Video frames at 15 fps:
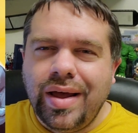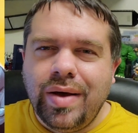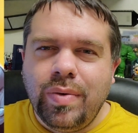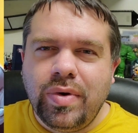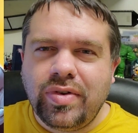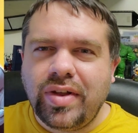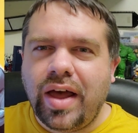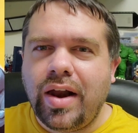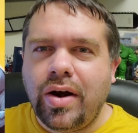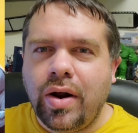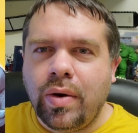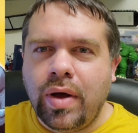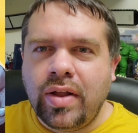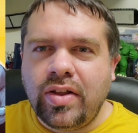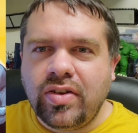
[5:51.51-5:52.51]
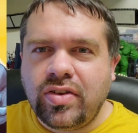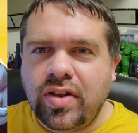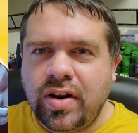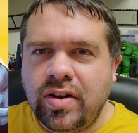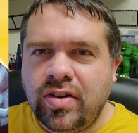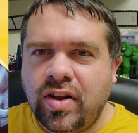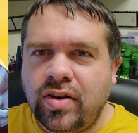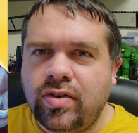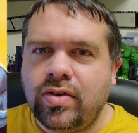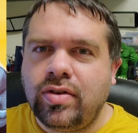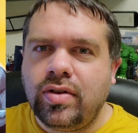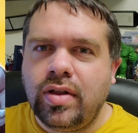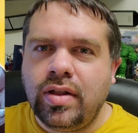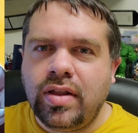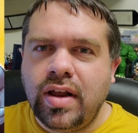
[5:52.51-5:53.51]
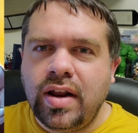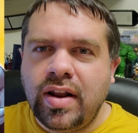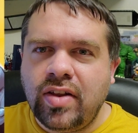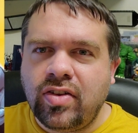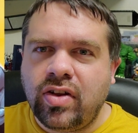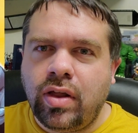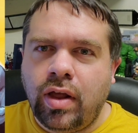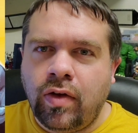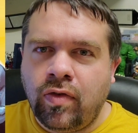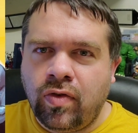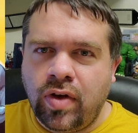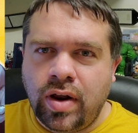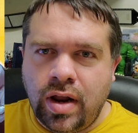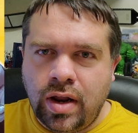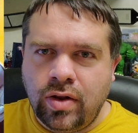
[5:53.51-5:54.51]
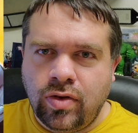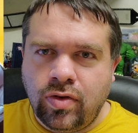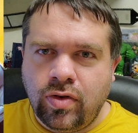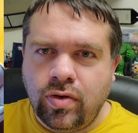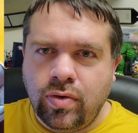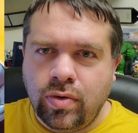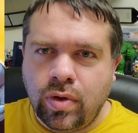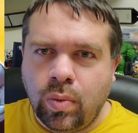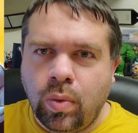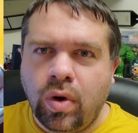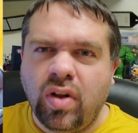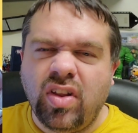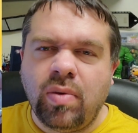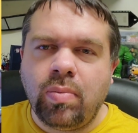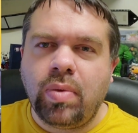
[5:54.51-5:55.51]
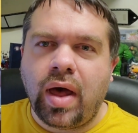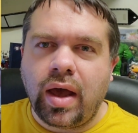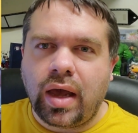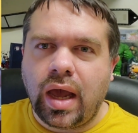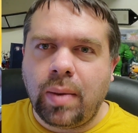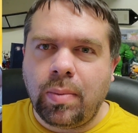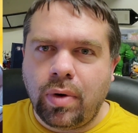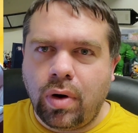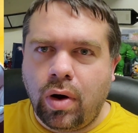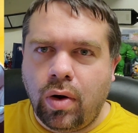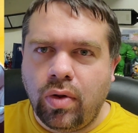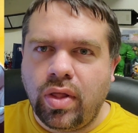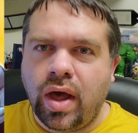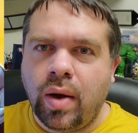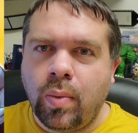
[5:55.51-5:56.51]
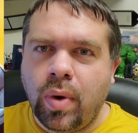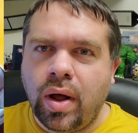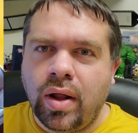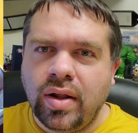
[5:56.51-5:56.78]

was, I don't know, it just didn't necessarily fit into the world of Black Hammer all that well.